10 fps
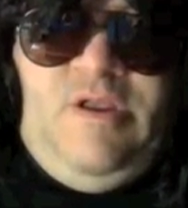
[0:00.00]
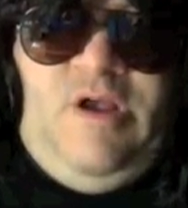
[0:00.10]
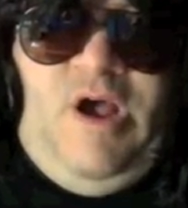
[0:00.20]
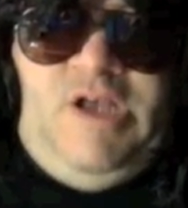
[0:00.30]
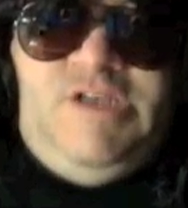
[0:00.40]

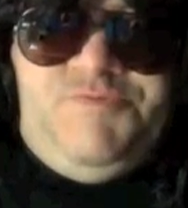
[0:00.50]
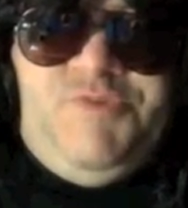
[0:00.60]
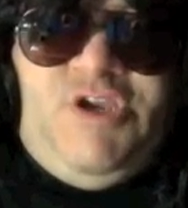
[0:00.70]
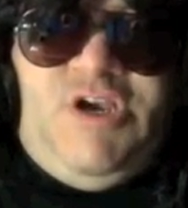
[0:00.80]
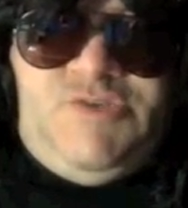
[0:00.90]
us
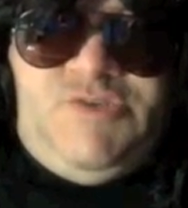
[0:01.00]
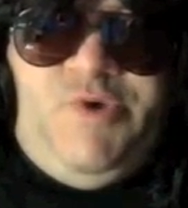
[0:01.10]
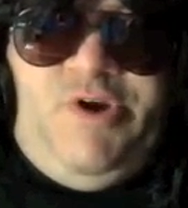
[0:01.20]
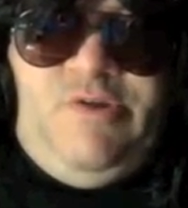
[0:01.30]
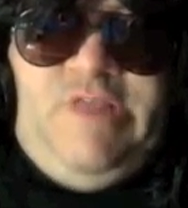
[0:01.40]
because
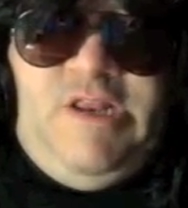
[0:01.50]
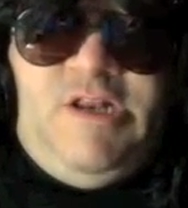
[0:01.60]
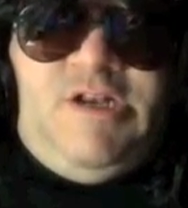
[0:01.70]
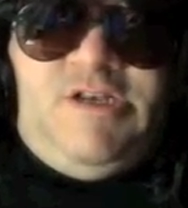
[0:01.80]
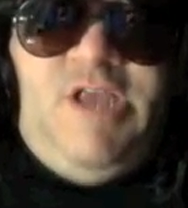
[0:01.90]
they need
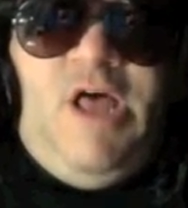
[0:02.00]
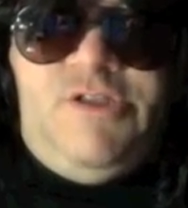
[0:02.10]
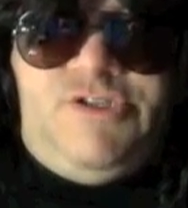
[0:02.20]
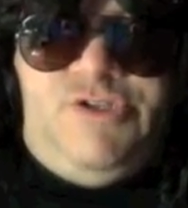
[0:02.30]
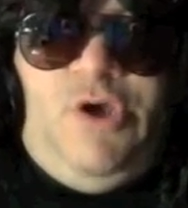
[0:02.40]
an
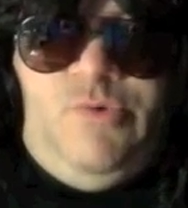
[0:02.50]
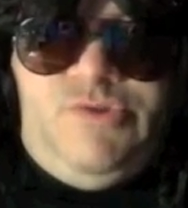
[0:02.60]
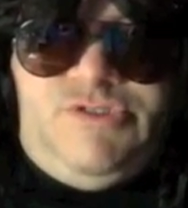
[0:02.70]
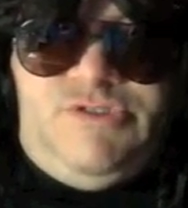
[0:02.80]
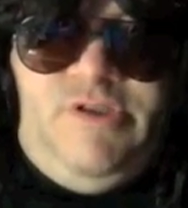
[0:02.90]
intelligent
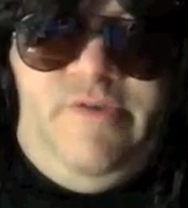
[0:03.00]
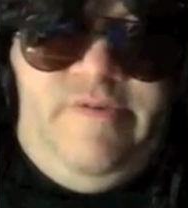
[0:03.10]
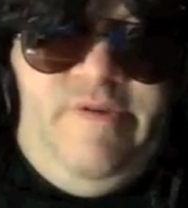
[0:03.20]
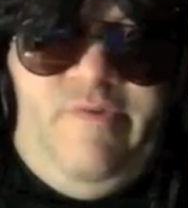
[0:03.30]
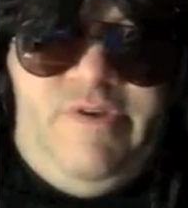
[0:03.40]
host.
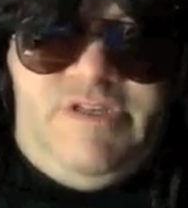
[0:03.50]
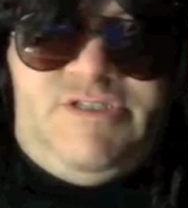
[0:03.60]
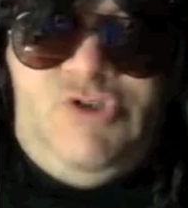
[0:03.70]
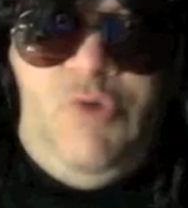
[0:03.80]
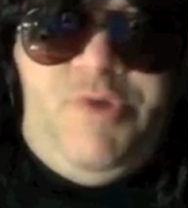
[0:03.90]
If it was a
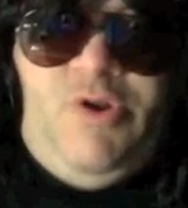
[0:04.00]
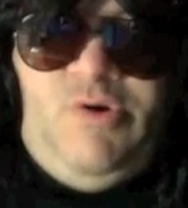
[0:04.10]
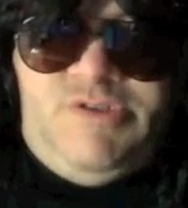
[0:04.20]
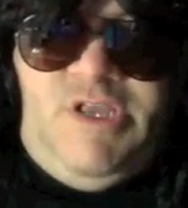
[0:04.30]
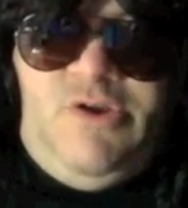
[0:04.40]
stupid
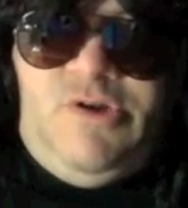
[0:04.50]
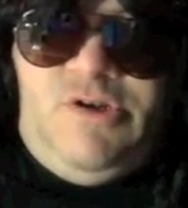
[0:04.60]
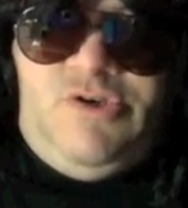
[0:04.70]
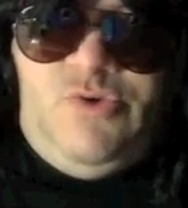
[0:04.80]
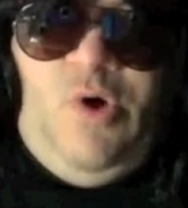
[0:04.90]
host, they
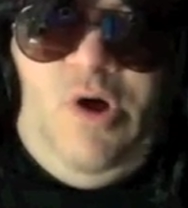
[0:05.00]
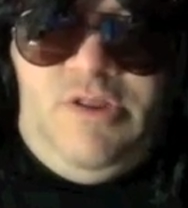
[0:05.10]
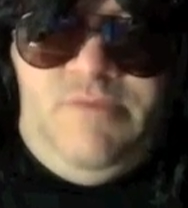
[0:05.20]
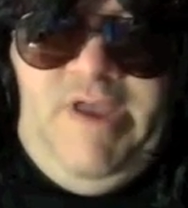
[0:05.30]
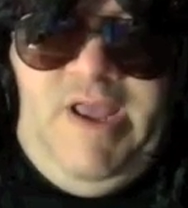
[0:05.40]
couldn't do all
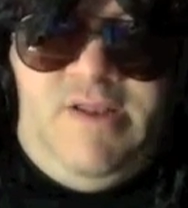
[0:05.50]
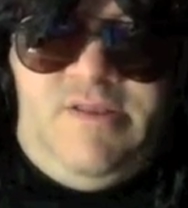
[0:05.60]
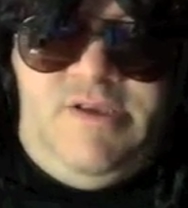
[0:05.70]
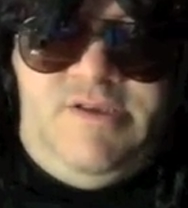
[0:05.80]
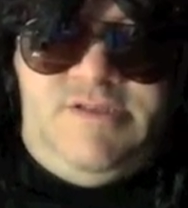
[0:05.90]
the bad
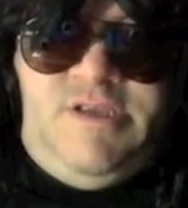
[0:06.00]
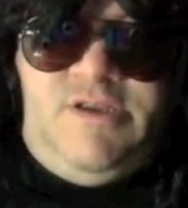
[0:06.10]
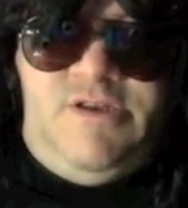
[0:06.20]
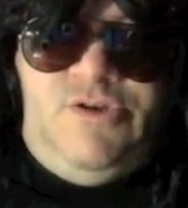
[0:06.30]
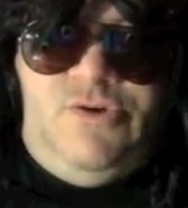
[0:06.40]
things they
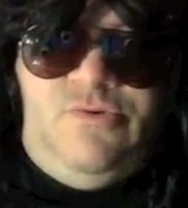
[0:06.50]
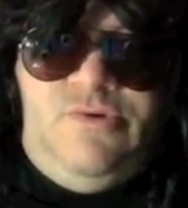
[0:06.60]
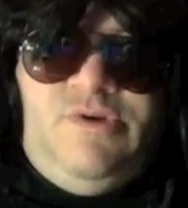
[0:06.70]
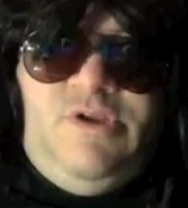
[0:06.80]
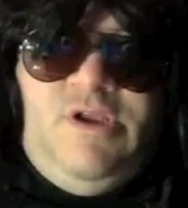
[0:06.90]
can do.
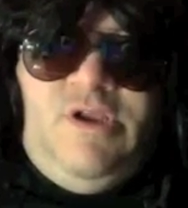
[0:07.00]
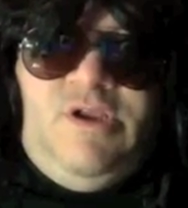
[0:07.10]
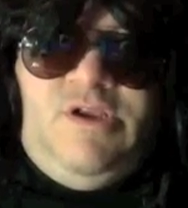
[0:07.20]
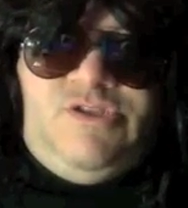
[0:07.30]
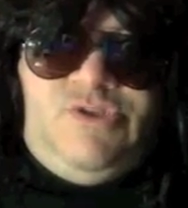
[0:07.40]

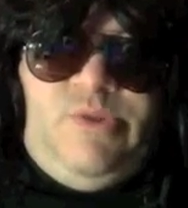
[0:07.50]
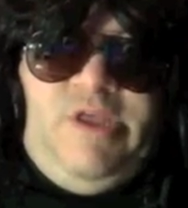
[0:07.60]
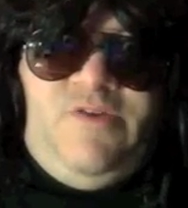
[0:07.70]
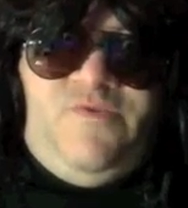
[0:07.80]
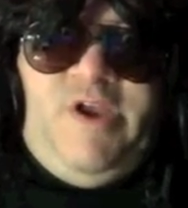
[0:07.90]
So they
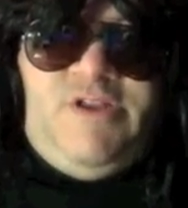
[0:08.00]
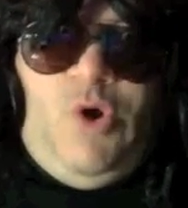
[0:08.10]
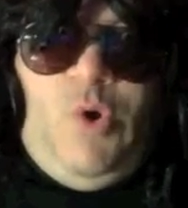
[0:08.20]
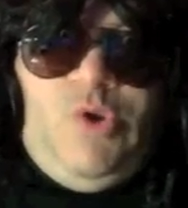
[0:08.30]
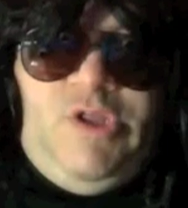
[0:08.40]
infect
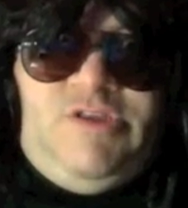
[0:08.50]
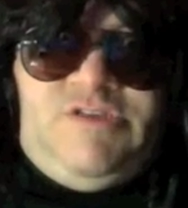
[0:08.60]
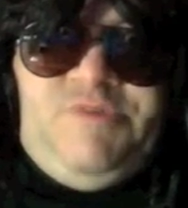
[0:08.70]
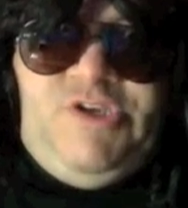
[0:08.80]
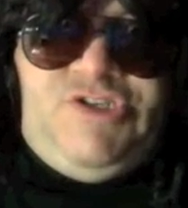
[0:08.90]
only
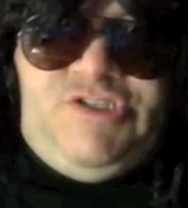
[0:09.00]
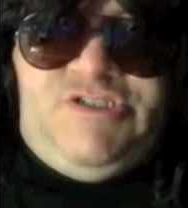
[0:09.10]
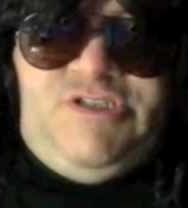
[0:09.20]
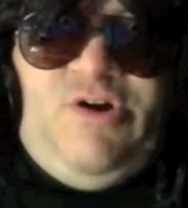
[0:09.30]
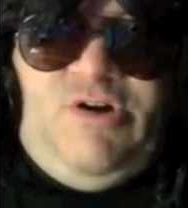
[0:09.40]
species
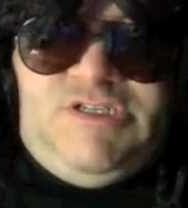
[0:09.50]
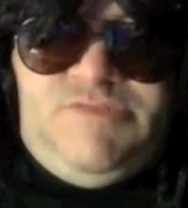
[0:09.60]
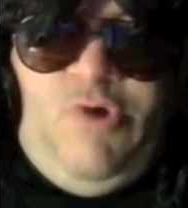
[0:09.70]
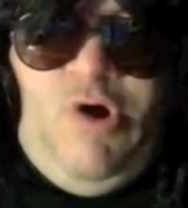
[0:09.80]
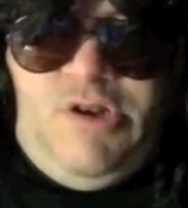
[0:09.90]
that are
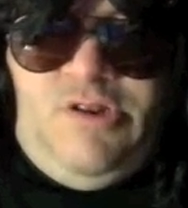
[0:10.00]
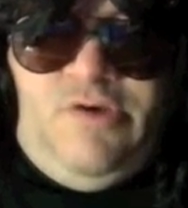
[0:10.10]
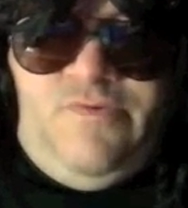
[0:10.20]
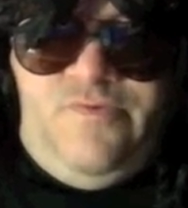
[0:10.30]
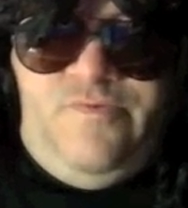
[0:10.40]
smart
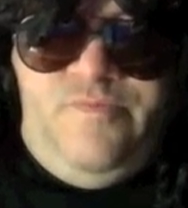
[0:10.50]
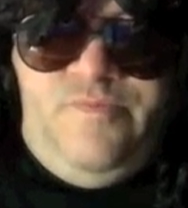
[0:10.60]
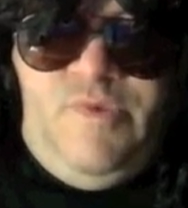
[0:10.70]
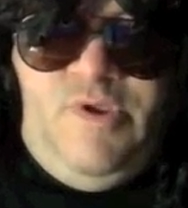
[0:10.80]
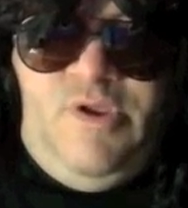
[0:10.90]
enough,
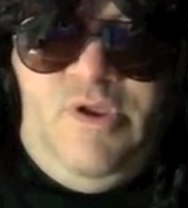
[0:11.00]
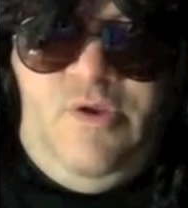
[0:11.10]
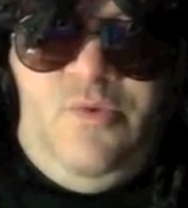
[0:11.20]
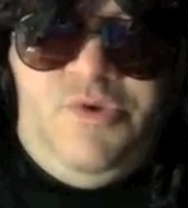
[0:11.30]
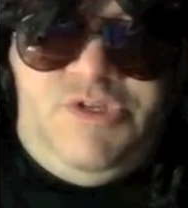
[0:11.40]

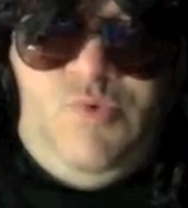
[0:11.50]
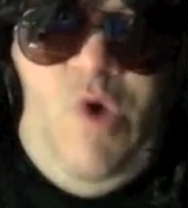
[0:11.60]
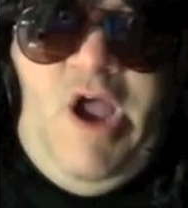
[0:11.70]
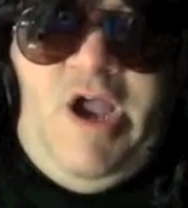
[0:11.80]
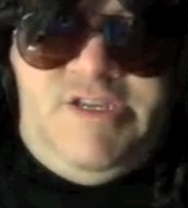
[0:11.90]
which is
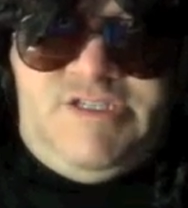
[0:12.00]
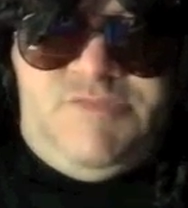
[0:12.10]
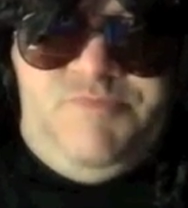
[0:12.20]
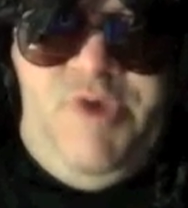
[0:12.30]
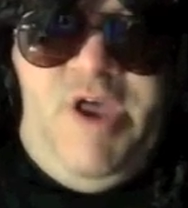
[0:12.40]
why I
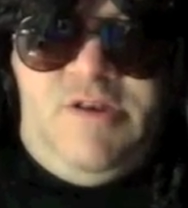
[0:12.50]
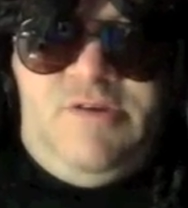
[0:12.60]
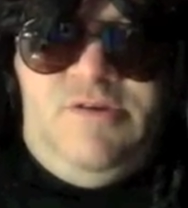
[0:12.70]
suspect